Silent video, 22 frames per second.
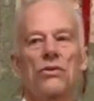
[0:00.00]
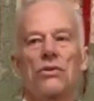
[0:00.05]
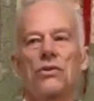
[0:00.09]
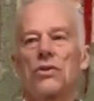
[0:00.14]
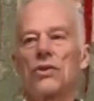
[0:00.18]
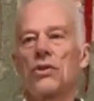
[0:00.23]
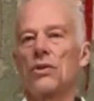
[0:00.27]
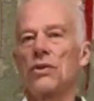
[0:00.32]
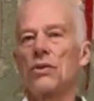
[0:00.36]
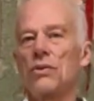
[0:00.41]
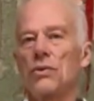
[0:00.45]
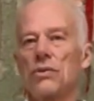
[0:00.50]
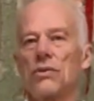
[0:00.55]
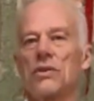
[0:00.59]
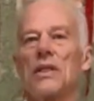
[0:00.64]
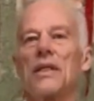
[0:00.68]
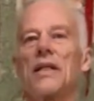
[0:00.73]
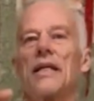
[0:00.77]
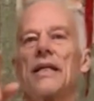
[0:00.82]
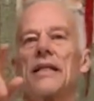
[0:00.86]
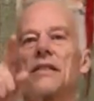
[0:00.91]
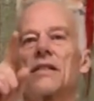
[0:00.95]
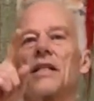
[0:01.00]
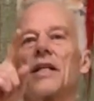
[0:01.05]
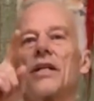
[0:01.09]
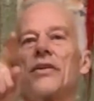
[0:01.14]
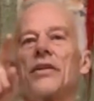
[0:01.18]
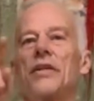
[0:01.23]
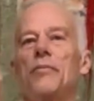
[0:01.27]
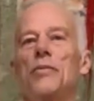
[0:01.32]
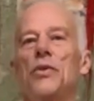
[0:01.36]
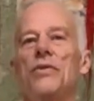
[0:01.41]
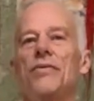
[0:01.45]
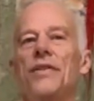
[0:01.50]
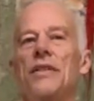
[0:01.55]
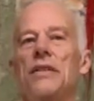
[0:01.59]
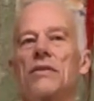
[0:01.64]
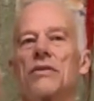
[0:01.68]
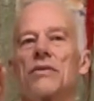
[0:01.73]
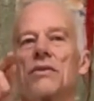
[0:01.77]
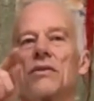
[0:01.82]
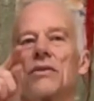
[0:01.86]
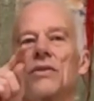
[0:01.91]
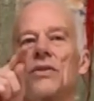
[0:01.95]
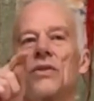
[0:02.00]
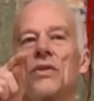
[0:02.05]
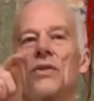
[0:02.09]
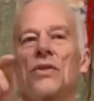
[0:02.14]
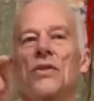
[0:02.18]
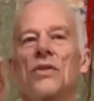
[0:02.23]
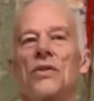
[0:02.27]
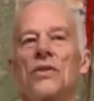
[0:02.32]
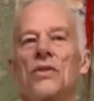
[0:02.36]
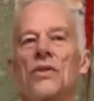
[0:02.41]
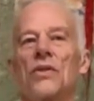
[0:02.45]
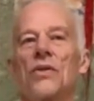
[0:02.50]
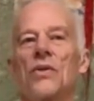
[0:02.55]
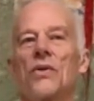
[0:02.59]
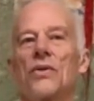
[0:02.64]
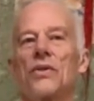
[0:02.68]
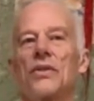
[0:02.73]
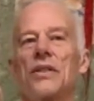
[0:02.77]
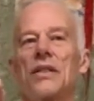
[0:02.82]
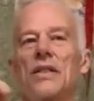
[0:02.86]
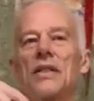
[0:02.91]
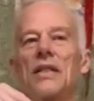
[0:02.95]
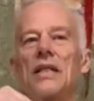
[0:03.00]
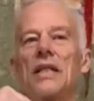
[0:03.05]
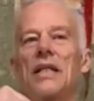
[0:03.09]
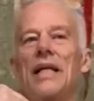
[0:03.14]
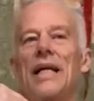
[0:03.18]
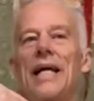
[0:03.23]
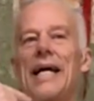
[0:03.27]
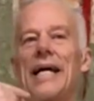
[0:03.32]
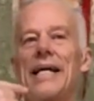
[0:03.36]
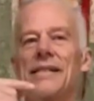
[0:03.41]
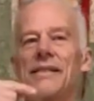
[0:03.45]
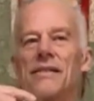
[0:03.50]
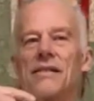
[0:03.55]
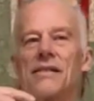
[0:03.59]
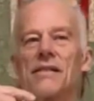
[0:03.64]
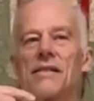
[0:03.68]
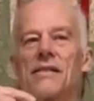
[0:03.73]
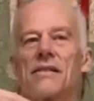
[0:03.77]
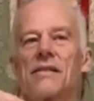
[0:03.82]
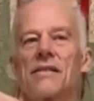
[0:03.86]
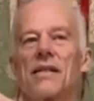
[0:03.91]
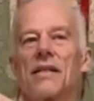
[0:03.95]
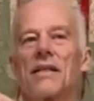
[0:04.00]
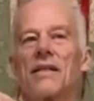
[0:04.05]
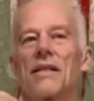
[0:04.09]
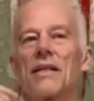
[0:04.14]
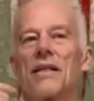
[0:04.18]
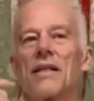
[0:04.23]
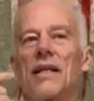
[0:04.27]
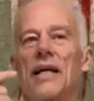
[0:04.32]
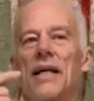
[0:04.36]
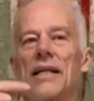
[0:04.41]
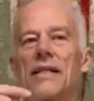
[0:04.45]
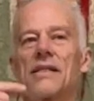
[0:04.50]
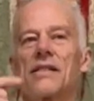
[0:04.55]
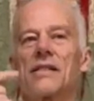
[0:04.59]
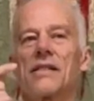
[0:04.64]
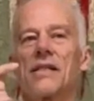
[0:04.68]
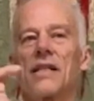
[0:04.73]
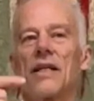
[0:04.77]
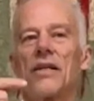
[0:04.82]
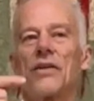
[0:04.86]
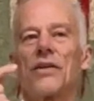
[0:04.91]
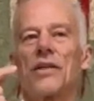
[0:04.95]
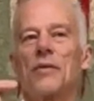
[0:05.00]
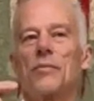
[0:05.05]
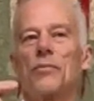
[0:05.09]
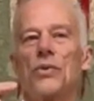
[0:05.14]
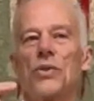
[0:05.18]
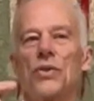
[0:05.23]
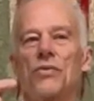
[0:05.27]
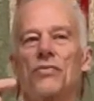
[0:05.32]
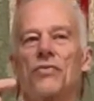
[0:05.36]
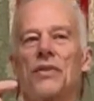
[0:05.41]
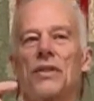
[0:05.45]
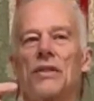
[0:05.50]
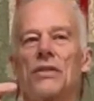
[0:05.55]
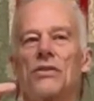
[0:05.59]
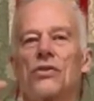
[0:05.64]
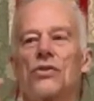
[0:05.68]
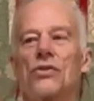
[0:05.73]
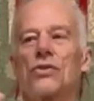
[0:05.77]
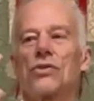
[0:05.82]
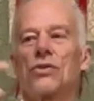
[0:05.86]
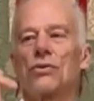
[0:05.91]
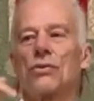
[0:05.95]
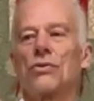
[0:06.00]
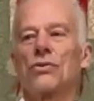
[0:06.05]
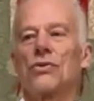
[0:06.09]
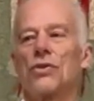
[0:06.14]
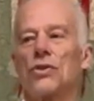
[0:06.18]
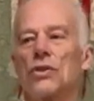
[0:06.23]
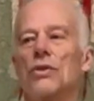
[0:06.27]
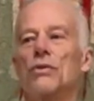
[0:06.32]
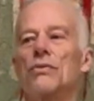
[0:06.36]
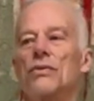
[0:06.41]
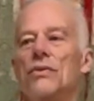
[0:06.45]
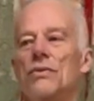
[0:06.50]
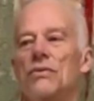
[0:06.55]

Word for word: choose to like scary movies? Or did the essence that likes scary movies choose you?